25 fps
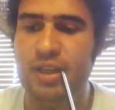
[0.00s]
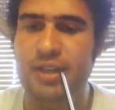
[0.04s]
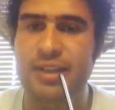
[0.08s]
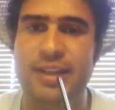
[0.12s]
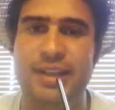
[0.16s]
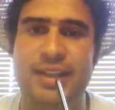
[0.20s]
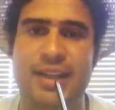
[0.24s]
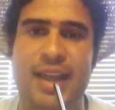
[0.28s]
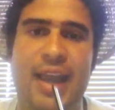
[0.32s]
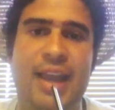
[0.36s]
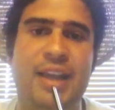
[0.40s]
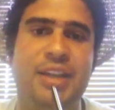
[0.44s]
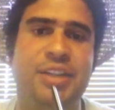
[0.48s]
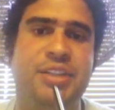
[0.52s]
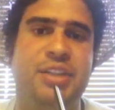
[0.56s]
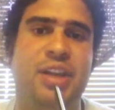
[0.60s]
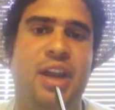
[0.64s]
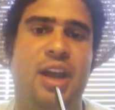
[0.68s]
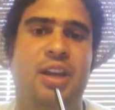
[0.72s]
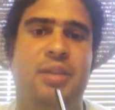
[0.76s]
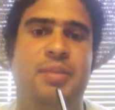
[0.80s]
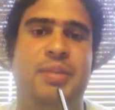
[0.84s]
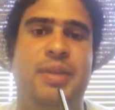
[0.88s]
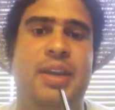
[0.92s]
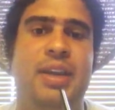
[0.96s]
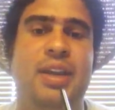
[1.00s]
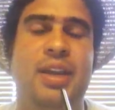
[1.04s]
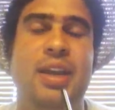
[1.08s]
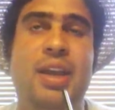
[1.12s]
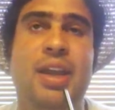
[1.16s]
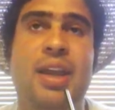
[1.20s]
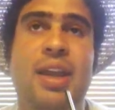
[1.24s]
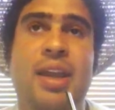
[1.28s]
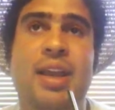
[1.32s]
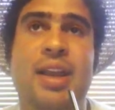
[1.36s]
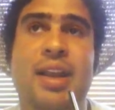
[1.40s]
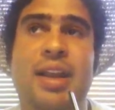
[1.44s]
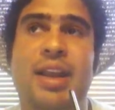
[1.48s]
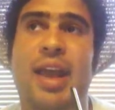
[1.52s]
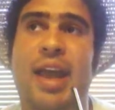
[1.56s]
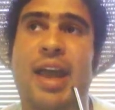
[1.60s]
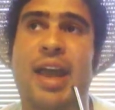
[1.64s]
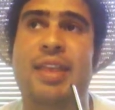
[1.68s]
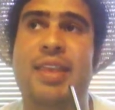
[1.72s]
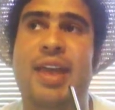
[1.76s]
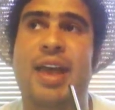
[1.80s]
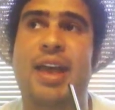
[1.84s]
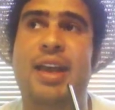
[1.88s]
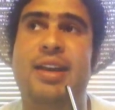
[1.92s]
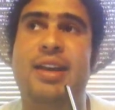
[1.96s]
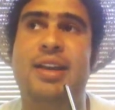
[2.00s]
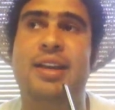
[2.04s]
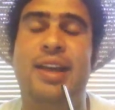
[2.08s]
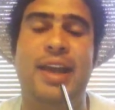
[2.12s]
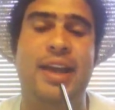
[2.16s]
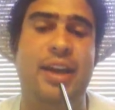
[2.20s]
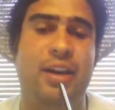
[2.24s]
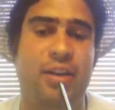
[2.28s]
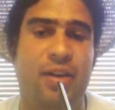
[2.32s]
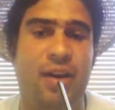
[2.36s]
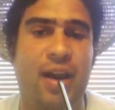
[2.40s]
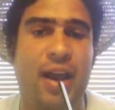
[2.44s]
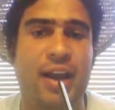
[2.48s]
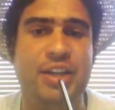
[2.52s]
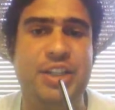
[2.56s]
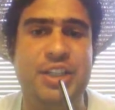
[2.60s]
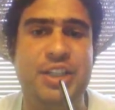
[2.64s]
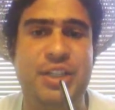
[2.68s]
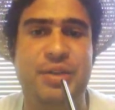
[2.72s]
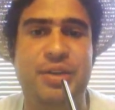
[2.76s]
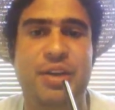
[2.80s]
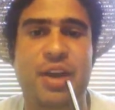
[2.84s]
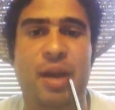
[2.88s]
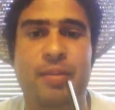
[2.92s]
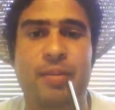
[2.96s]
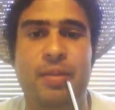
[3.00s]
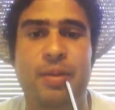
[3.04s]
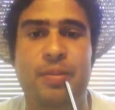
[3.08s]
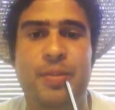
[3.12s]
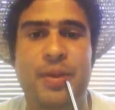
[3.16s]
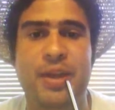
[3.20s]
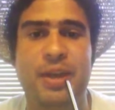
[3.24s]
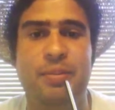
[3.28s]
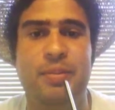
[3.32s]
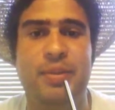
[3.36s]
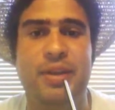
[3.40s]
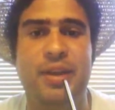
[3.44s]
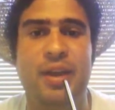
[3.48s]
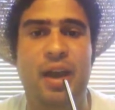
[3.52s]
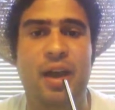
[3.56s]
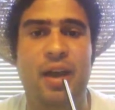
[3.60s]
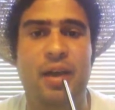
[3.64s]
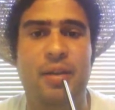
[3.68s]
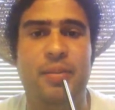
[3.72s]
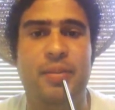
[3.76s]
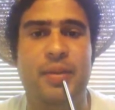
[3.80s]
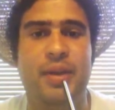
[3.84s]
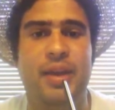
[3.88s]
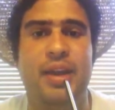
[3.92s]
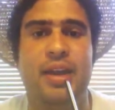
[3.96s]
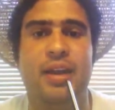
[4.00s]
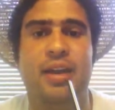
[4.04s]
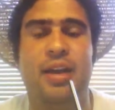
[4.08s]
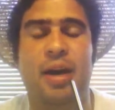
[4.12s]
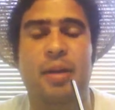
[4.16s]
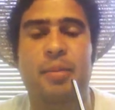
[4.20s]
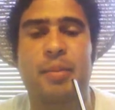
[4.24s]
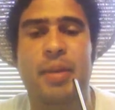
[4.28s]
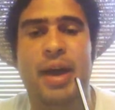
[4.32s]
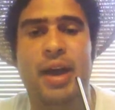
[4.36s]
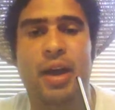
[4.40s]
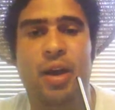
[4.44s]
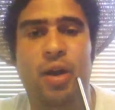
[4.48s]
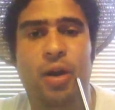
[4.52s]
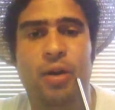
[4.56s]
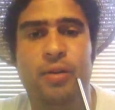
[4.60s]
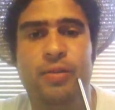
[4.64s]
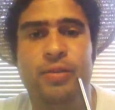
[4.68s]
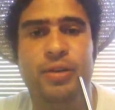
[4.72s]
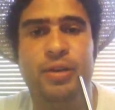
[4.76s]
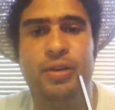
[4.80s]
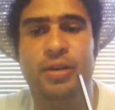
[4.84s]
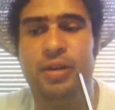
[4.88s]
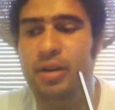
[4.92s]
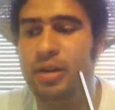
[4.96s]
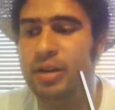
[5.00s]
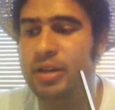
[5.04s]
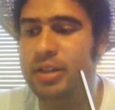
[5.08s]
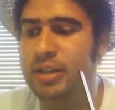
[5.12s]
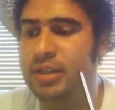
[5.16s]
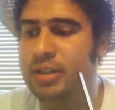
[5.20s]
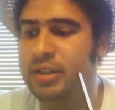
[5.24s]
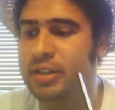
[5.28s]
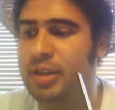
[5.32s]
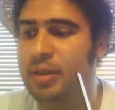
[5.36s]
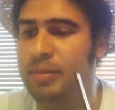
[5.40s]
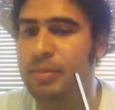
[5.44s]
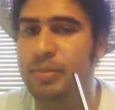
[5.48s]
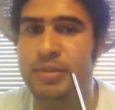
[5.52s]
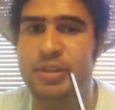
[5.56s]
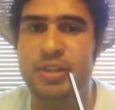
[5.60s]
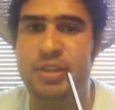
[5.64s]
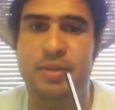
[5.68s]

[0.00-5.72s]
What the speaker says: to gang stalk me. And then later on, she would come and pick me up and come back over to